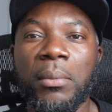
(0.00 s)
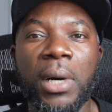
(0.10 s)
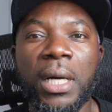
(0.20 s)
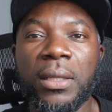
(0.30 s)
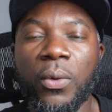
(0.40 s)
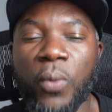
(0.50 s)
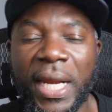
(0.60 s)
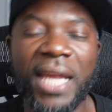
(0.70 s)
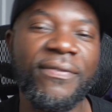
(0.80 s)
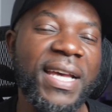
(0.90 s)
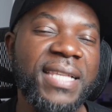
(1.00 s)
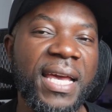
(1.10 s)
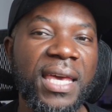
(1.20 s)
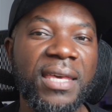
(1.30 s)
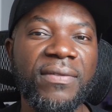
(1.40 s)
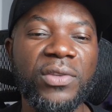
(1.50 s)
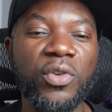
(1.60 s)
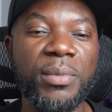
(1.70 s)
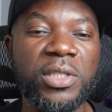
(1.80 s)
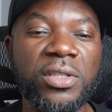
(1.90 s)
But one advice I can give it
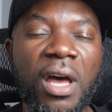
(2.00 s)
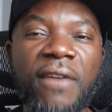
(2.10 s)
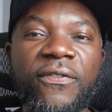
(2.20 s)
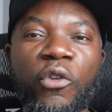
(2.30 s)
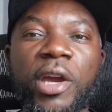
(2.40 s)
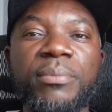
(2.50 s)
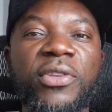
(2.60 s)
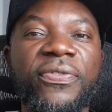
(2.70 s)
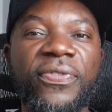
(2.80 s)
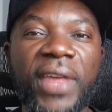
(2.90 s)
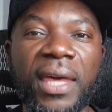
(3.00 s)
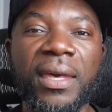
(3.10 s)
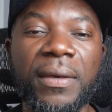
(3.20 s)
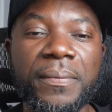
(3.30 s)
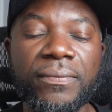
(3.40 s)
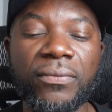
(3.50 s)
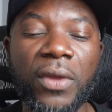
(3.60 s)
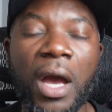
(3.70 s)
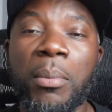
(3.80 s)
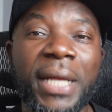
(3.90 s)
to him is not for him to think
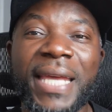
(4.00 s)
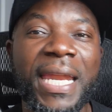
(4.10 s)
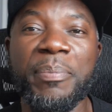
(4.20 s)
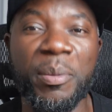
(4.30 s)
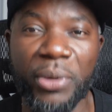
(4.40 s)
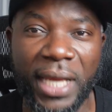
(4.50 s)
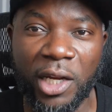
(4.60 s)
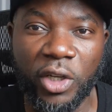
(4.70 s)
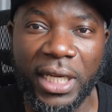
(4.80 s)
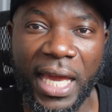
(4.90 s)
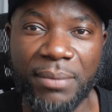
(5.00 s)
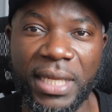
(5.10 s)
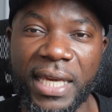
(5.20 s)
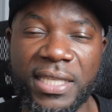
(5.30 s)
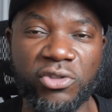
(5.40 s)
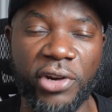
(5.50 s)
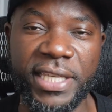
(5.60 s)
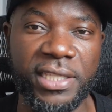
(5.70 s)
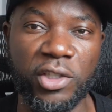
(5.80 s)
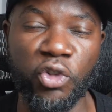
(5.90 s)
about the other people that are looking at him that he's
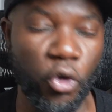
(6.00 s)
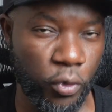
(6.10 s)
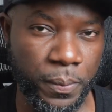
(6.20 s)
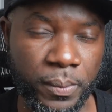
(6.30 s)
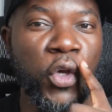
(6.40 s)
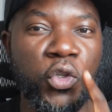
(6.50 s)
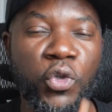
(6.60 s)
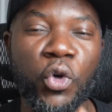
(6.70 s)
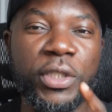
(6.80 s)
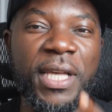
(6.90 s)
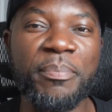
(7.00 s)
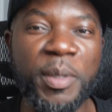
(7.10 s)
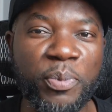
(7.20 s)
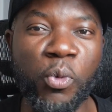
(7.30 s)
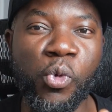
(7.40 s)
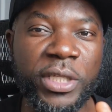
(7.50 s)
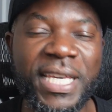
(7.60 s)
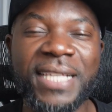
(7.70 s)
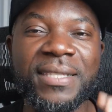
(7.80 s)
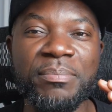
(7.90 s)
crazy. No. So some people will
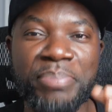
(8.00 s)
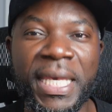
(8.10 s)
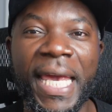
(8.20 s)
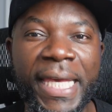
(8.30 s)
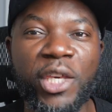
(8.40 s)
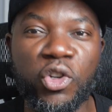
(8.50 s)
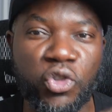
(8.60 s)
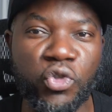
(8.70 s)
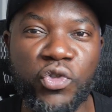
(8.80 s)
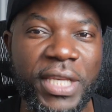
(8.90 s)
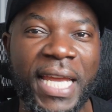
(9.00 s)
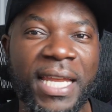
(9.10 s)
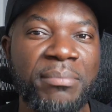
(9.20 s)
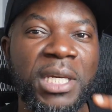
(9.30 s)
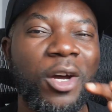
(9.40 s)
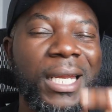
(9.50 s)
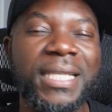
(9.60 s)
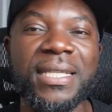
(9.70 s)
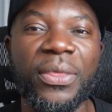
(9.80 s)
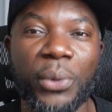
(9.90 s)
just be in your shoes and then be
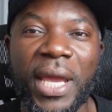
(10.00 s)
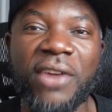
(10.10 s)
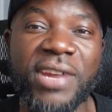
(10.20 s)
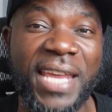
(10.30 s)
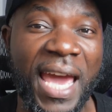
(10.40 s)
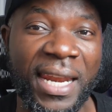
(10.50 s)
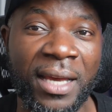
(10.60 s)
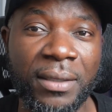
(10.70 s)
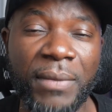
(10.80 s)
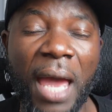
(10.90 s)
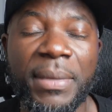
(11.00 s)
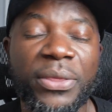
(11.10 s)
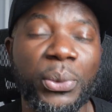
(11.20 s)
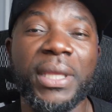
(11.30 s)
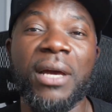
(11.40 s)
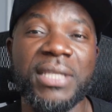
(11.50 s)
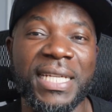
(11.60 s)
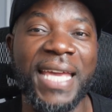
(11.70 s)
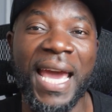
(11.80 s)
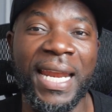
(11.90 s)
collecting 300 Ghana,
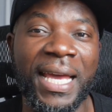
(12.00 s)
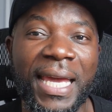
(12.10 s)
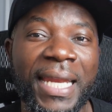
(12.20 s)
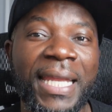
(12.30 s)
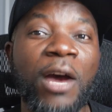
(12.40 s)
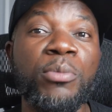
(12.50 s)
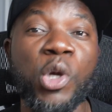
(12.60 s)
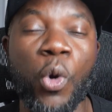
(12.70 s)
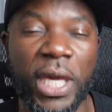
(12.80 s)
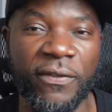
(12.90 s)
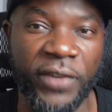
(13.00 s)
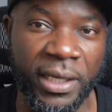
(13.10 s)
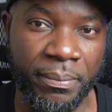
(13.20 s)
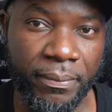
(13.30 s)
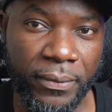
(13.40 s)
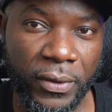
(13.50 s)
3,000 Ghana, and then that will be okay for them.